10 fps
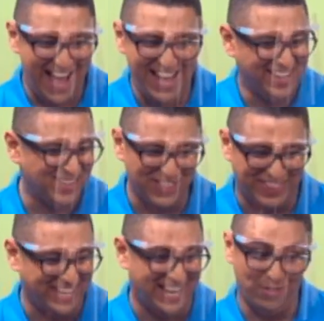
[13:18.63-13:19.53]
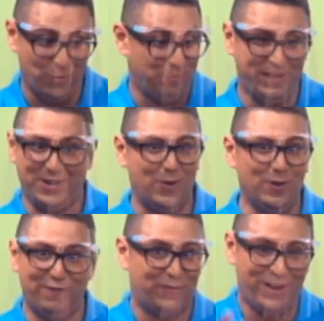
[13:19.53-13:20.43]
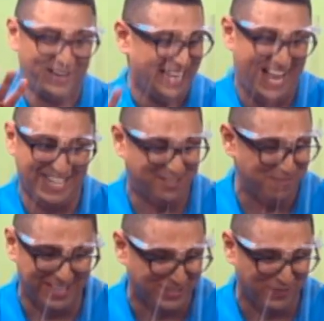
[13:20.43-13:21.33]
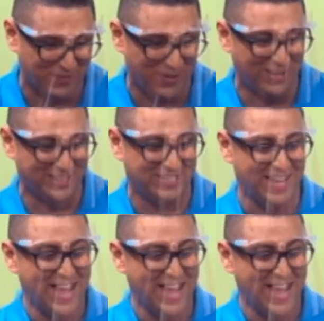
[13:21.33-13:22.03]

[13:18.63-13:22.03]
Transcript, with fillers: I don't think it would be cool for our classmates, of course.